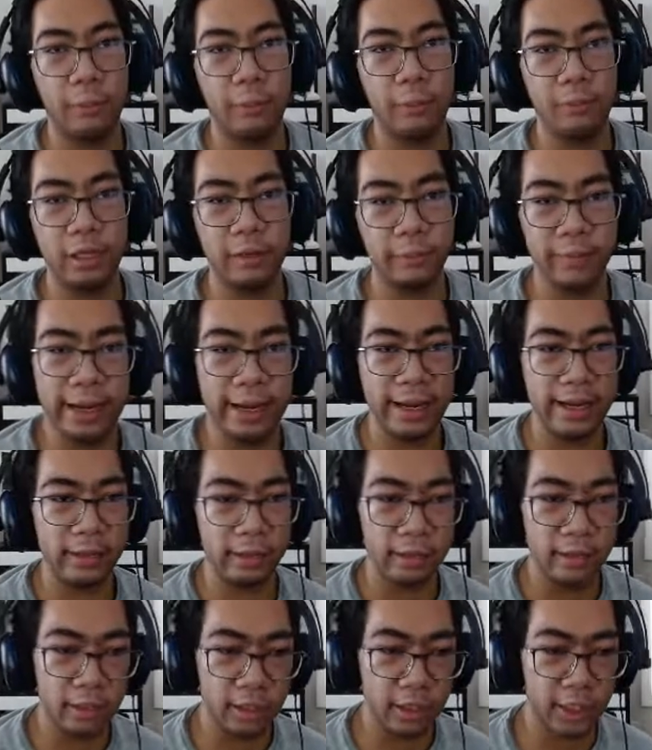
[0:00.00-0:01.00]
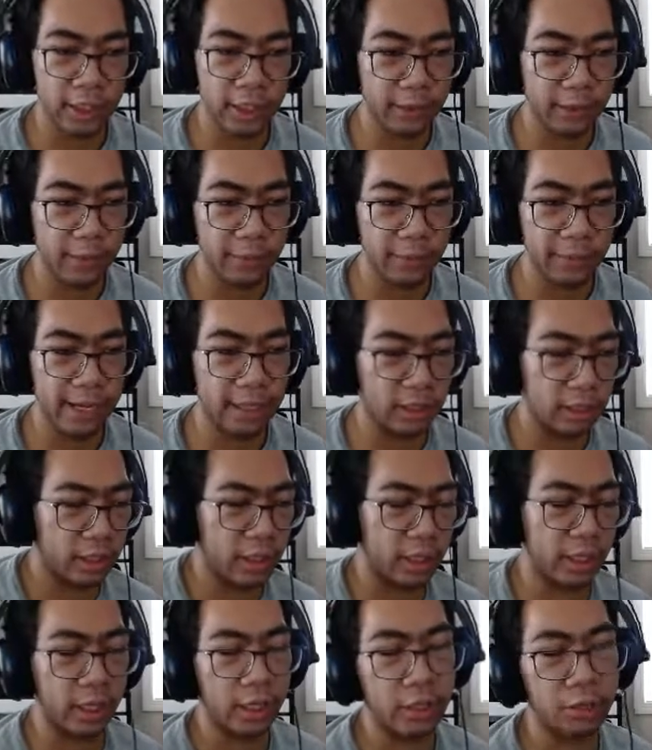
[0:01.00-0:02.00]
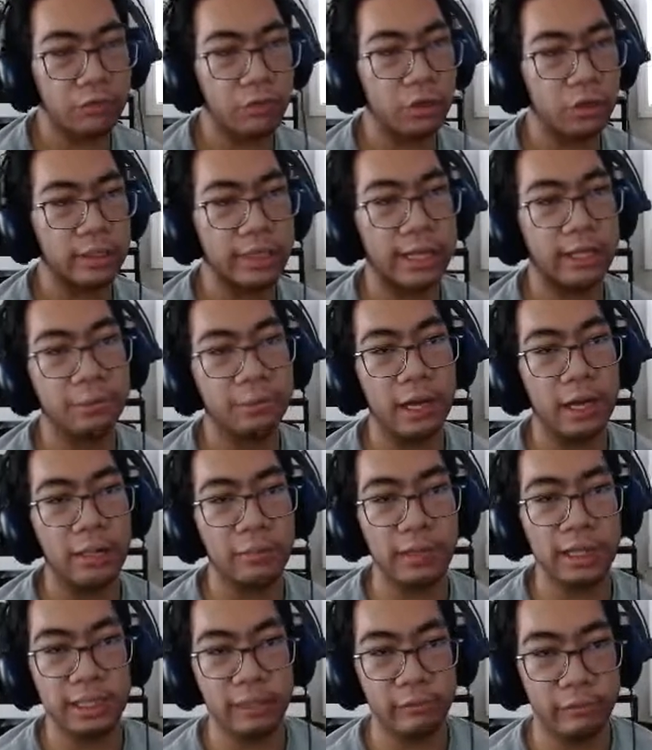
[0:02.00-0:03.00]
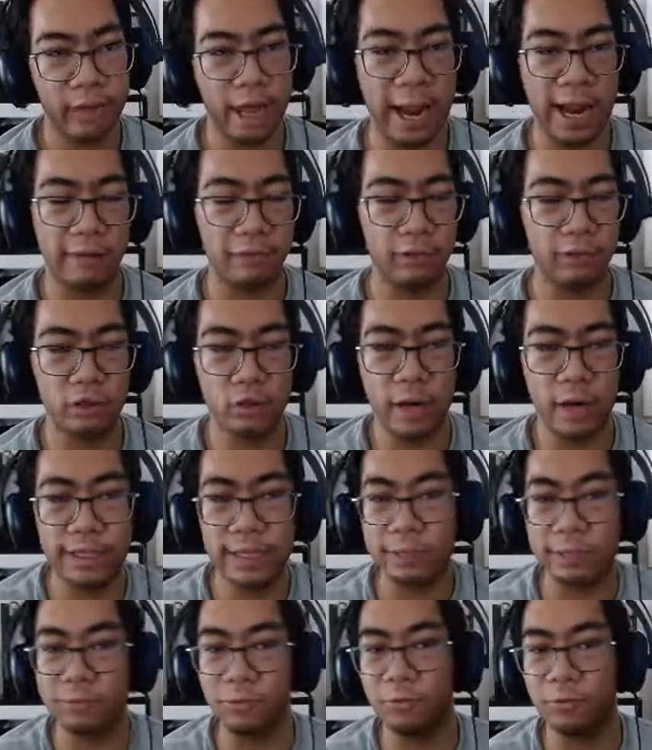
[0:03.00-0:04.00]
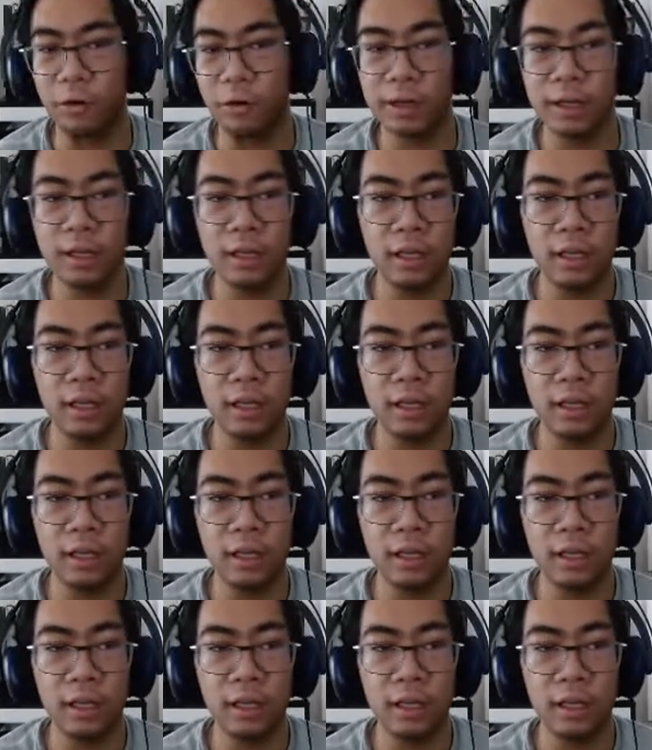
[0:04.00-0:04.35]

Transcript: custom command thing for Nightbot, but I haven't tried that before.